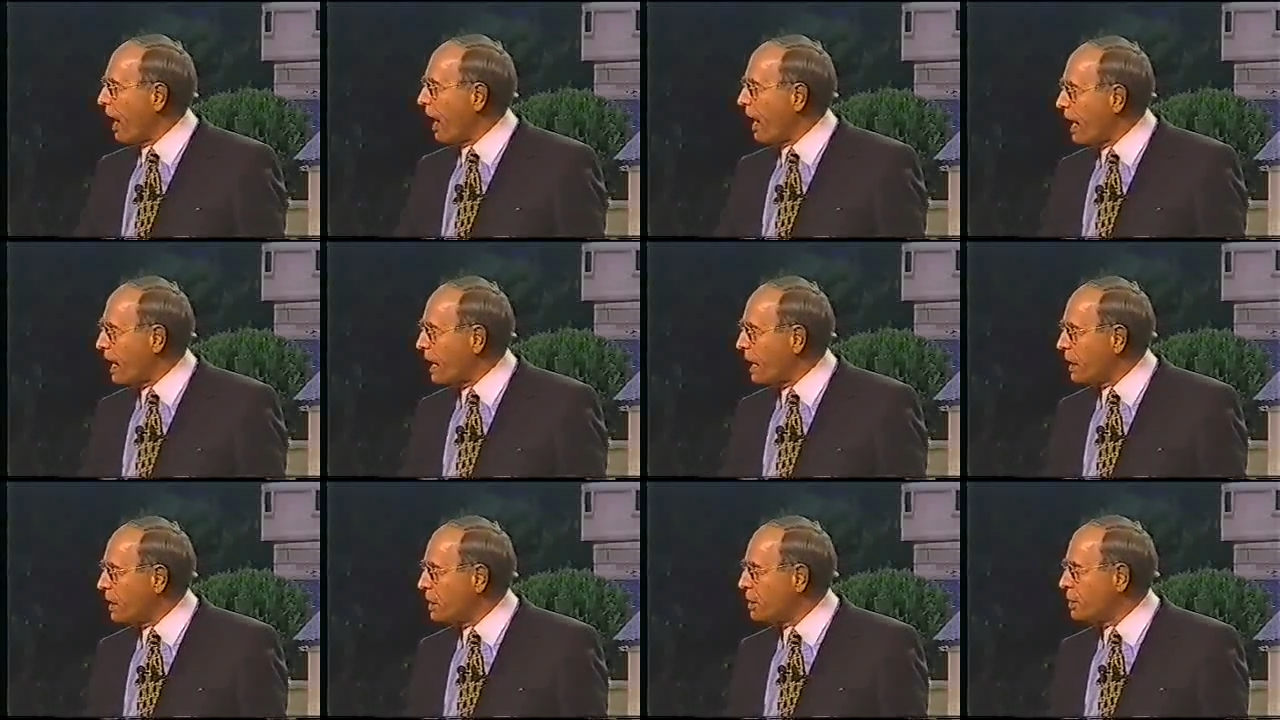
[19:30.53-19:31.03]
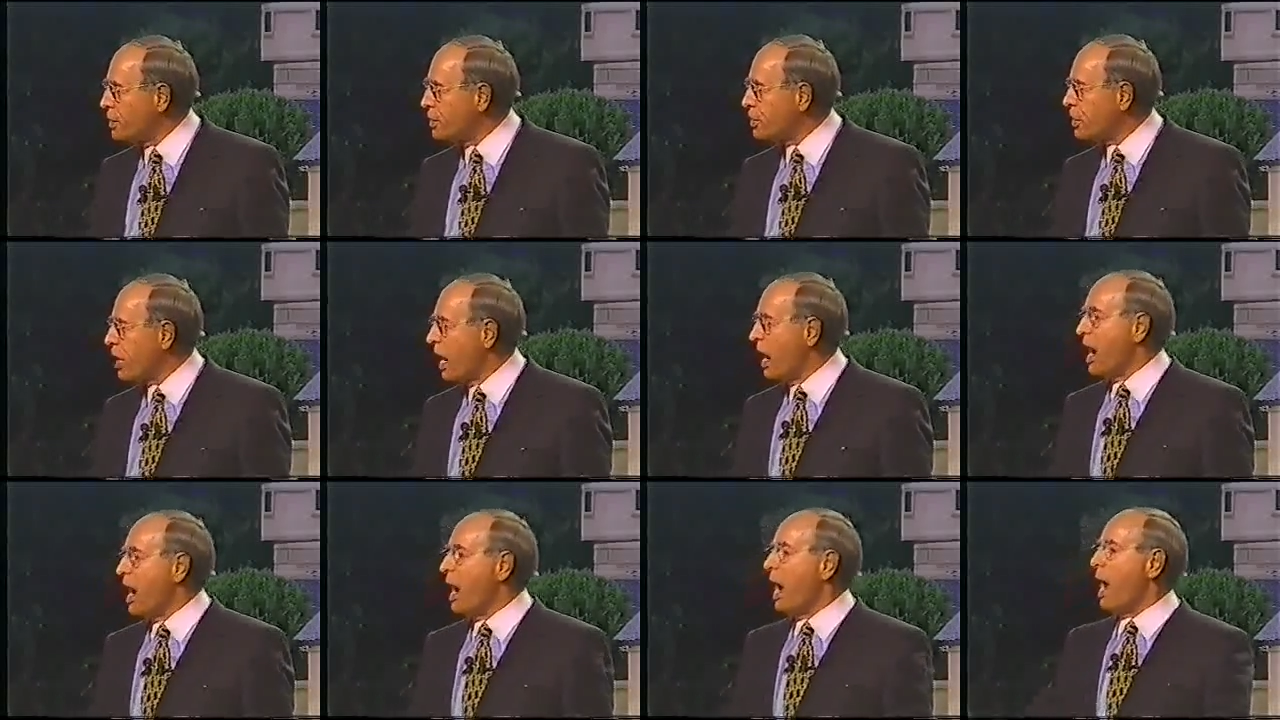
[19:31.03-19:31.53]
age.
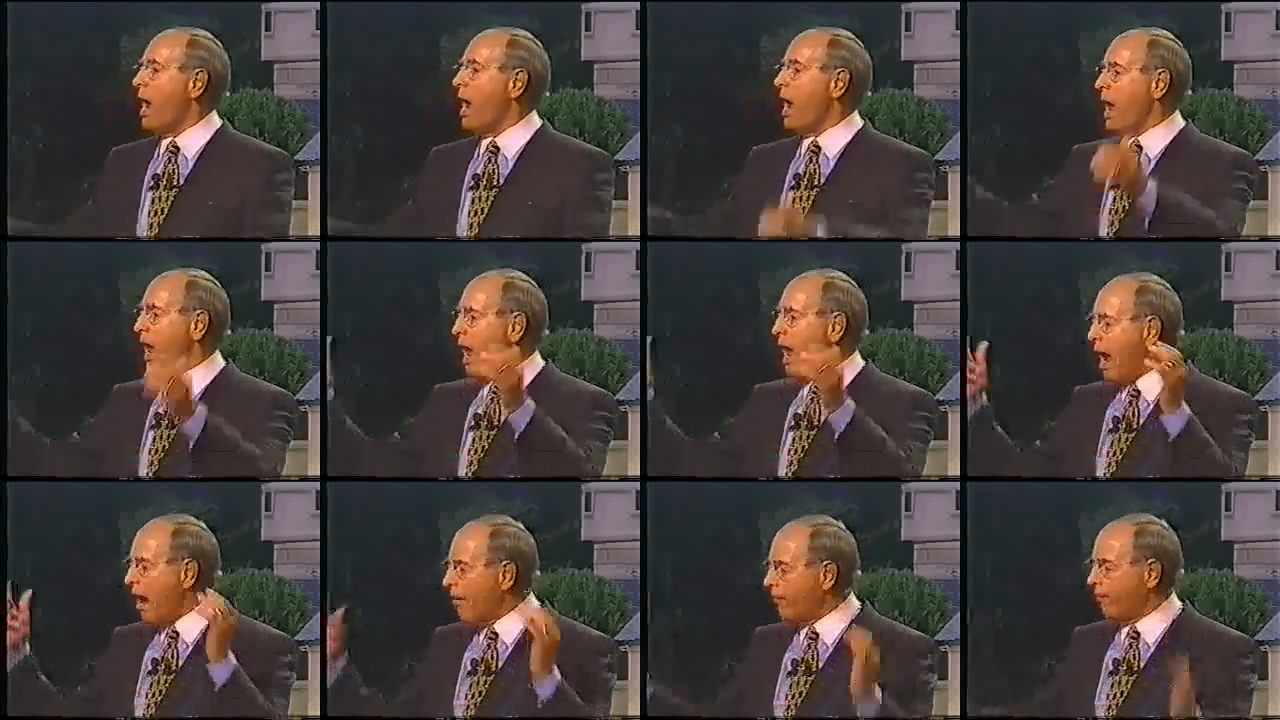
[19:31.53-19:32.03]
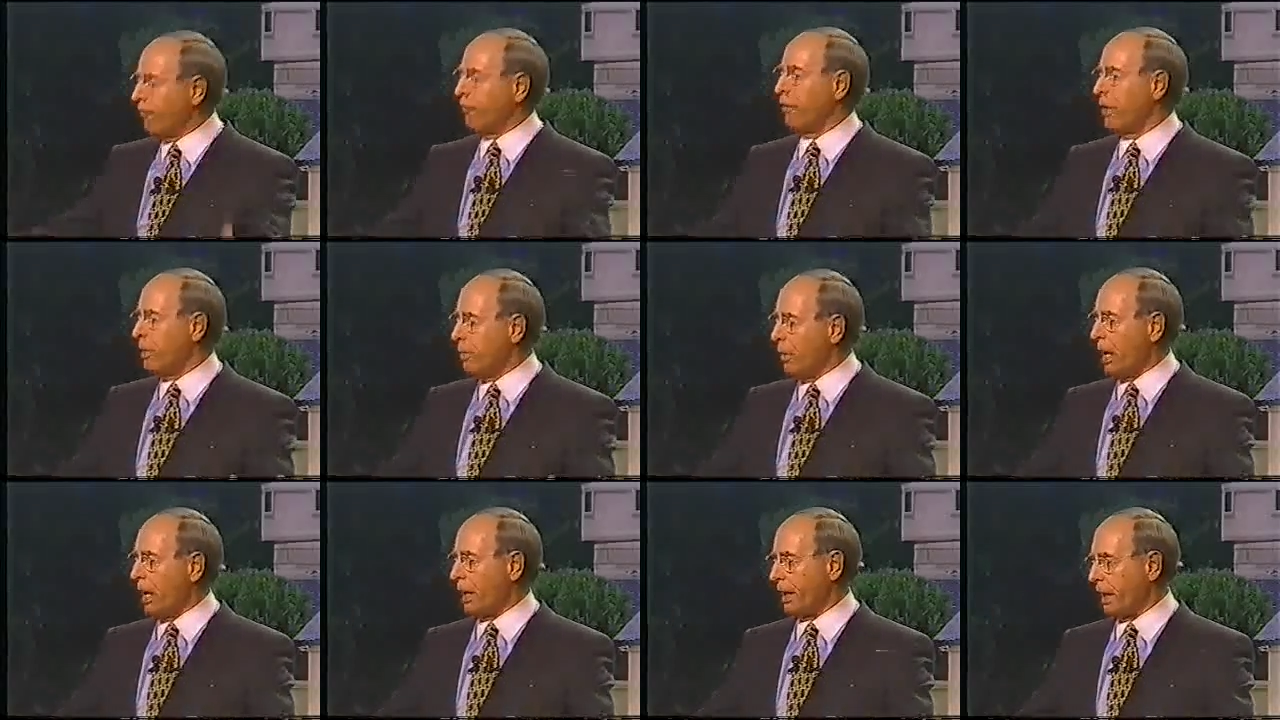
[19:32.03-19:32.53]

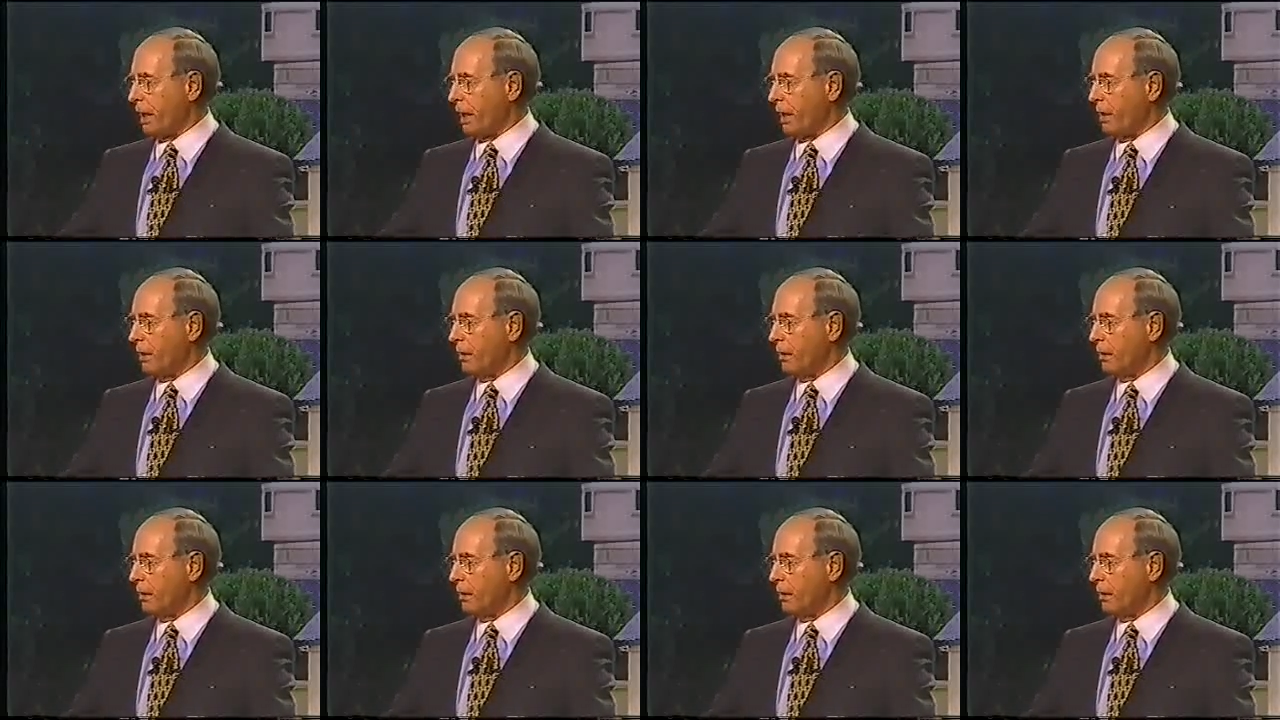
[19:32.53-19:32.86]
Everybody